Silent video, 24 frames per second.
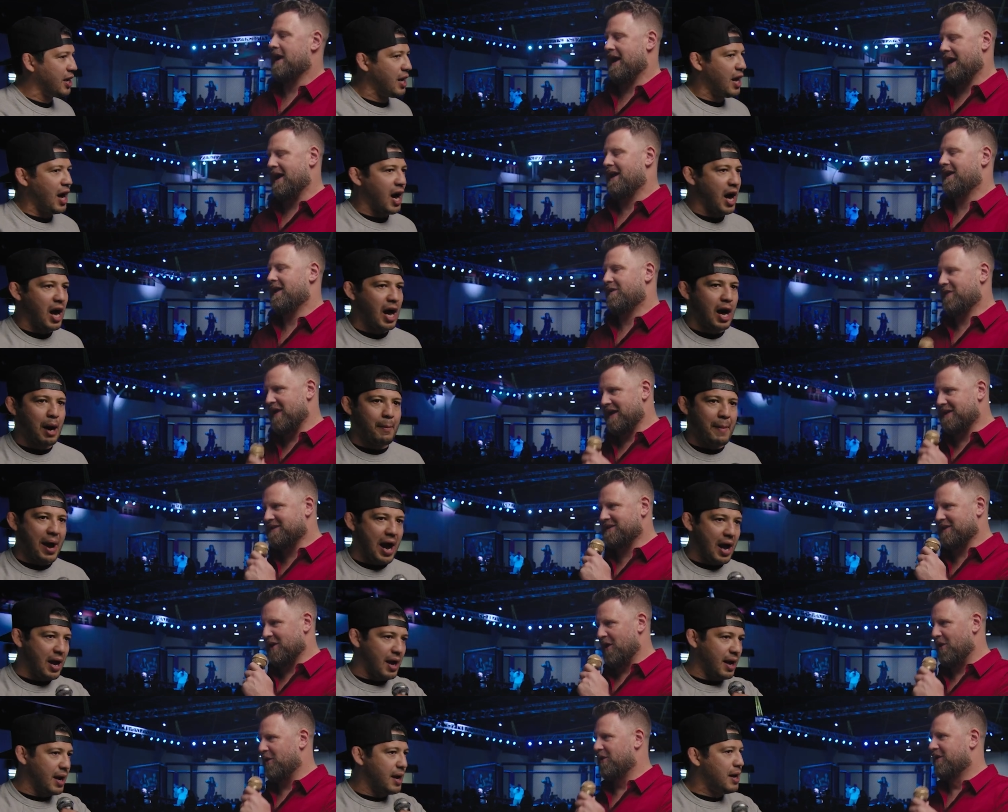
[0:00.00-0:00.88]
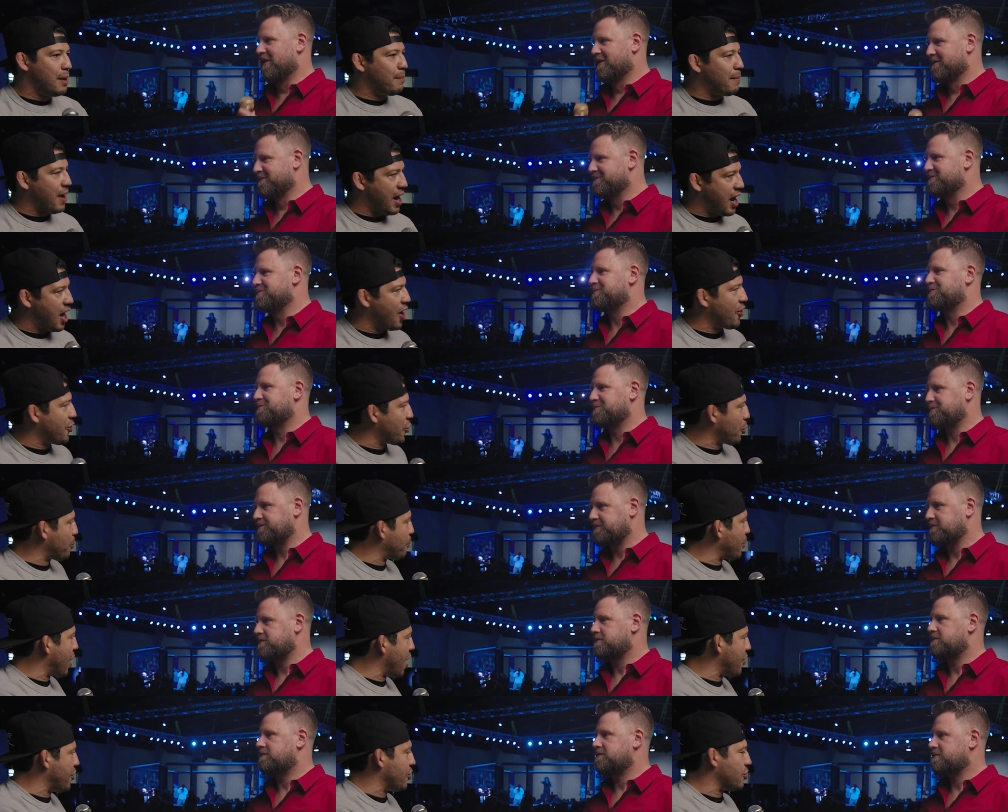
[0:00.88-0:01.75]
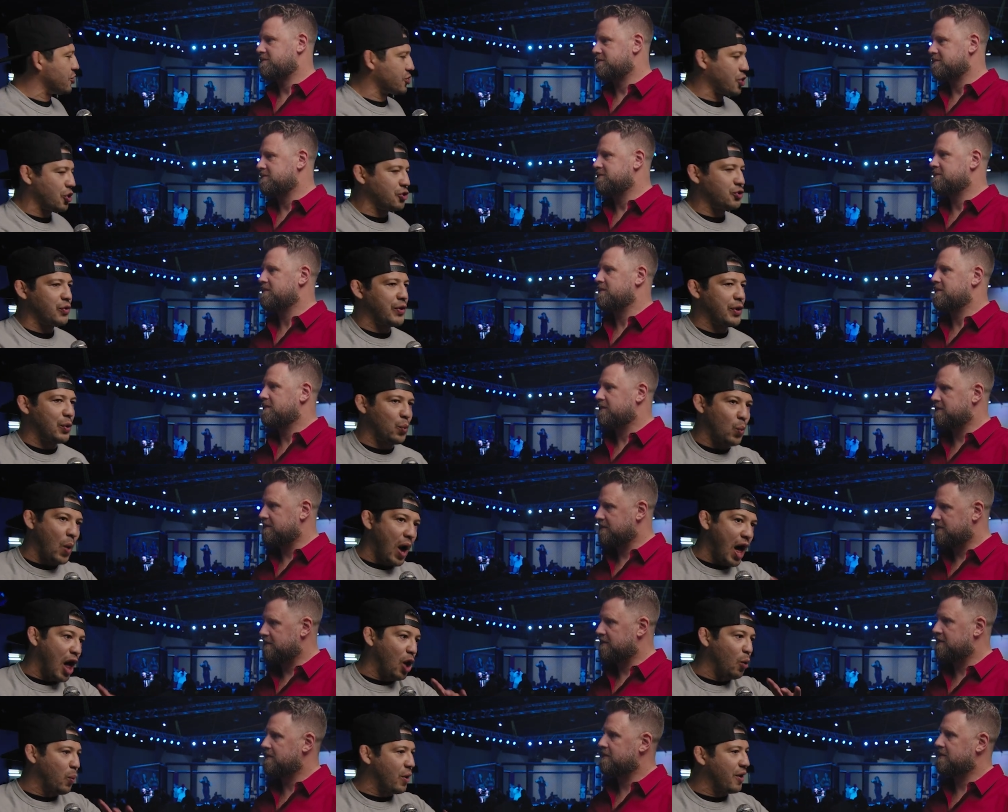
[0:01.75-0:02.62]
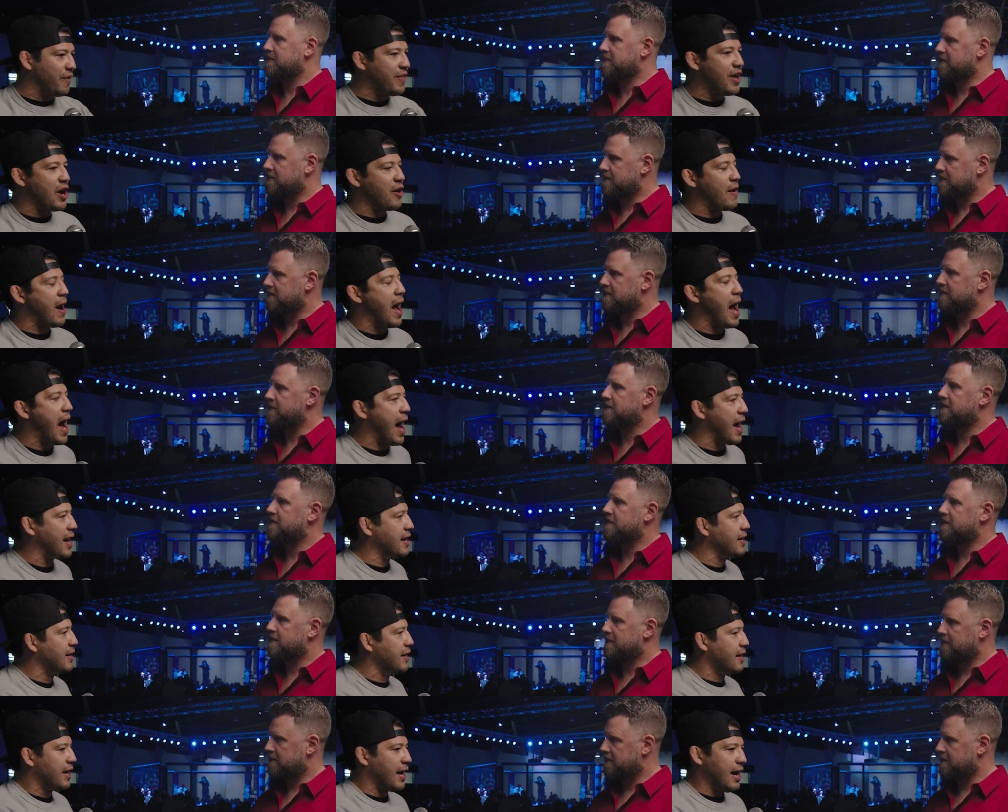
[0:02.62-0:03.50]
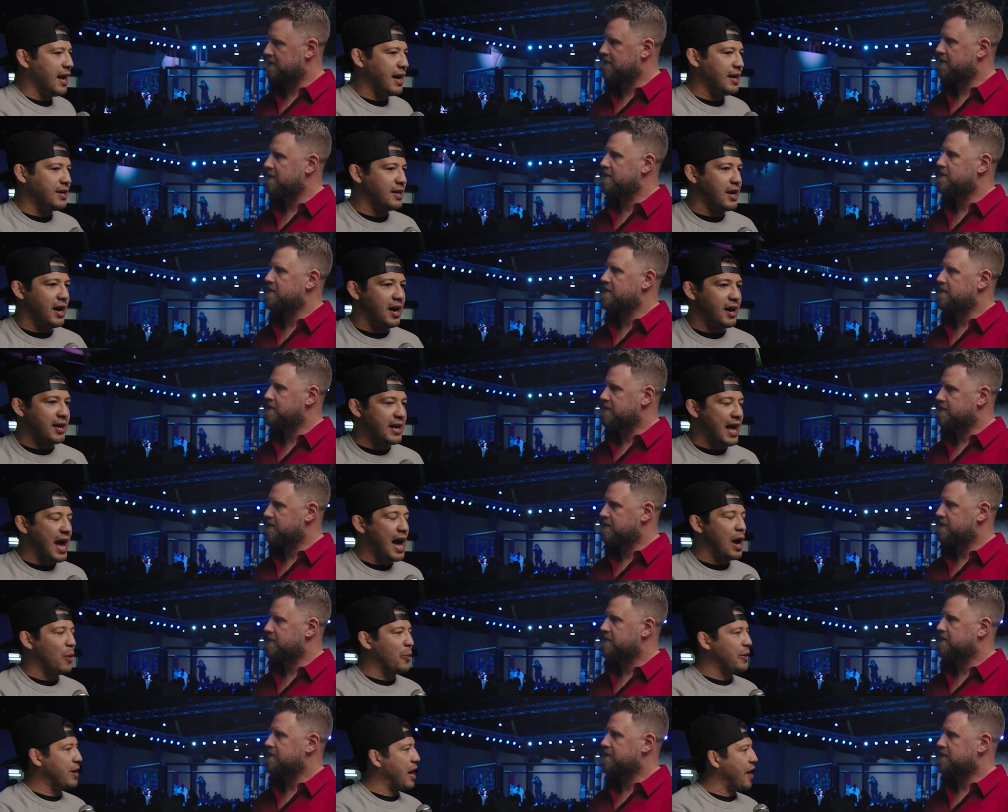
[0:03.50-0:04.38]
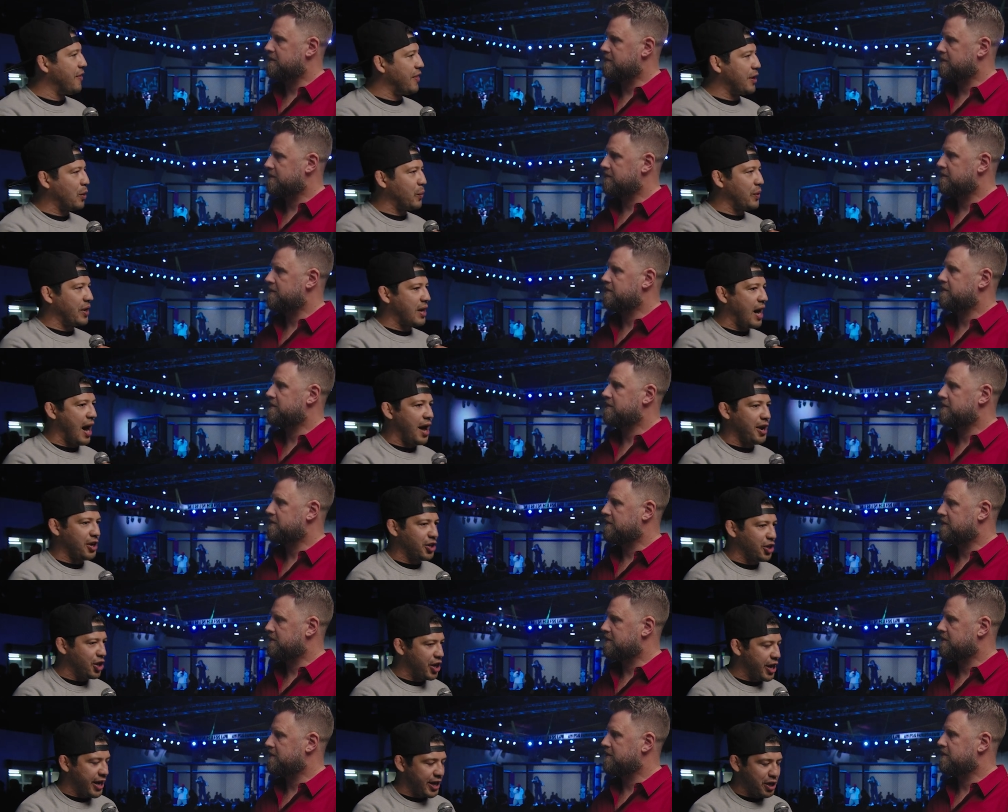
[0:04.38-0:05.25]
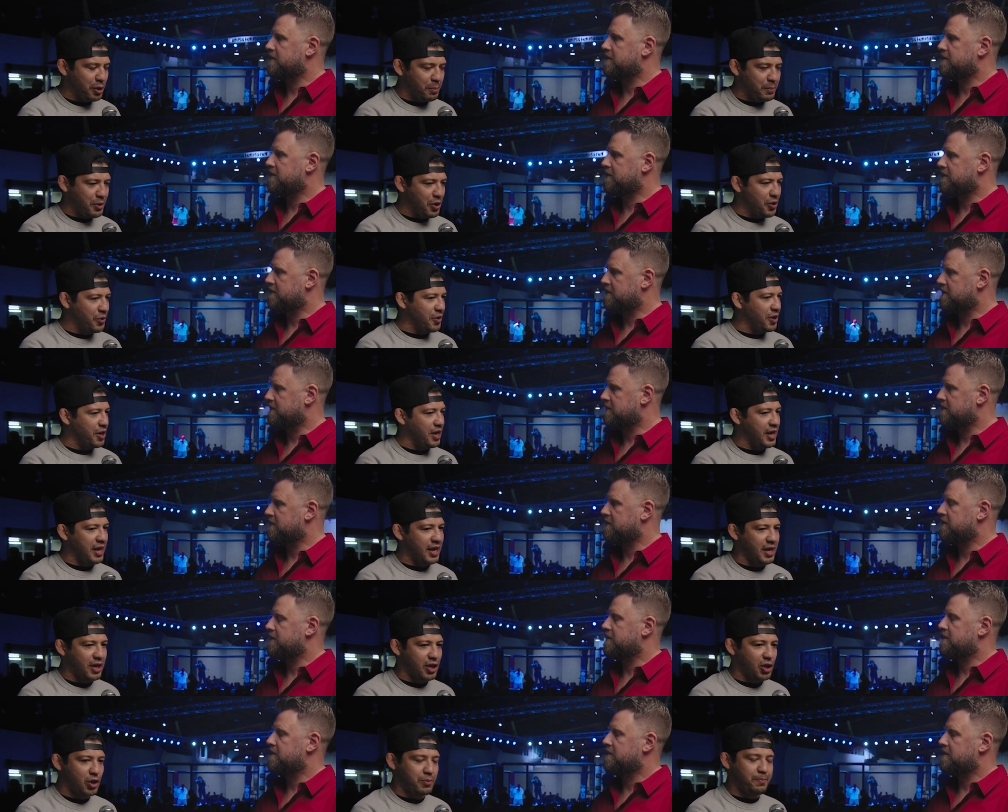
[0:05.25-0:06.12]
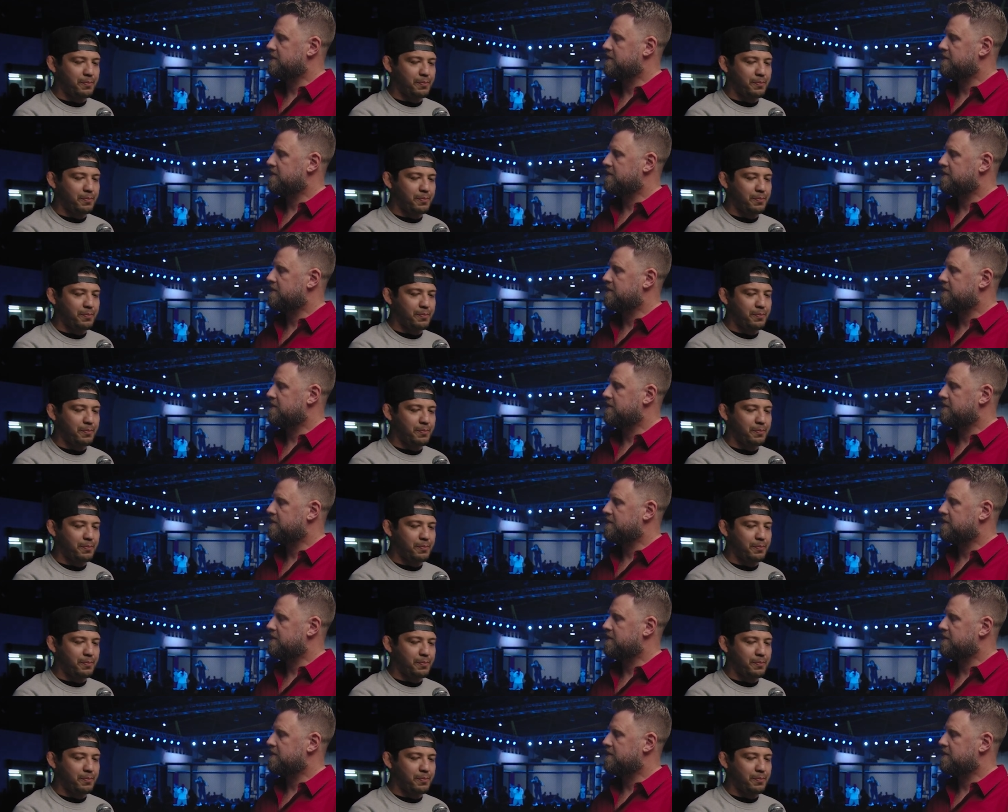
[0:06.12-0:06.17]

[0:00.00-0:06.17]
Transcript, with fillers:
Speaker 1: Yeah, uh, my, so. my other brothers are doing well where they're at. And uh, yeah, we, I think we got a great community,